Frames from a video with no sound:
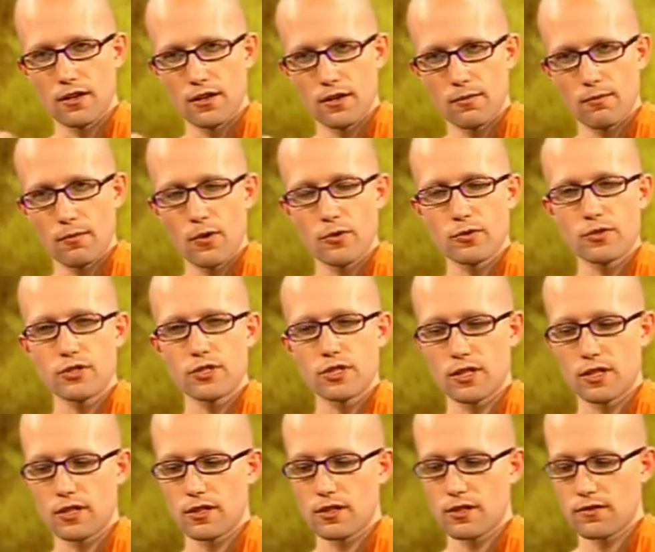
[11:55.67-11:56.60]

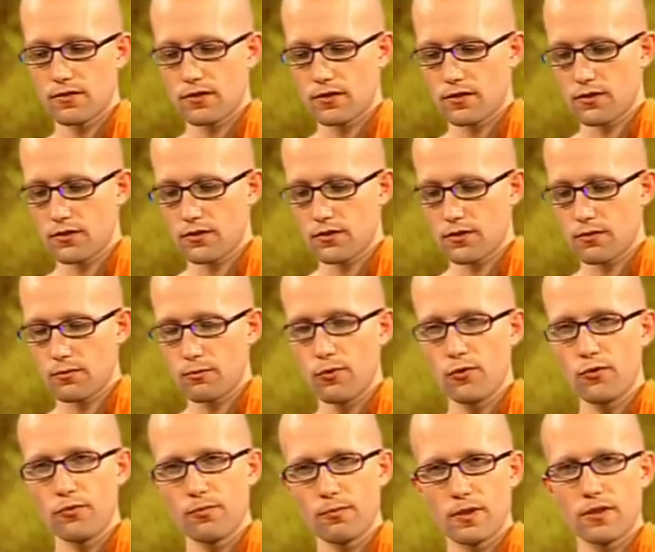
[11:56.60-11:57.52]
emotion, this is
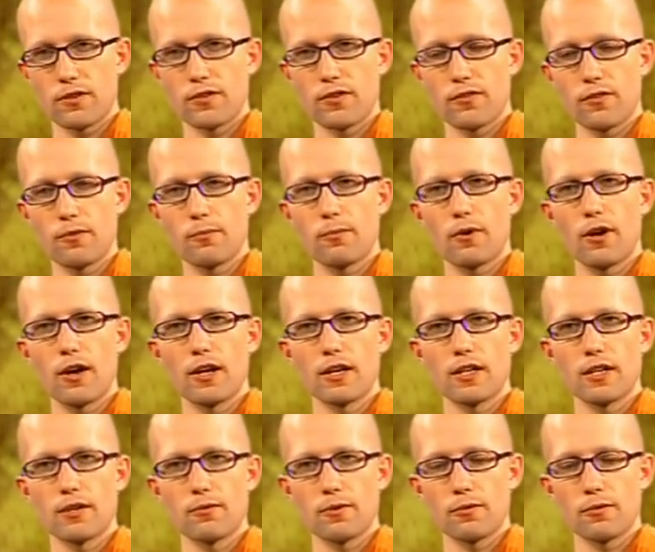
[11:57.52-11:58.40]
movements of the body,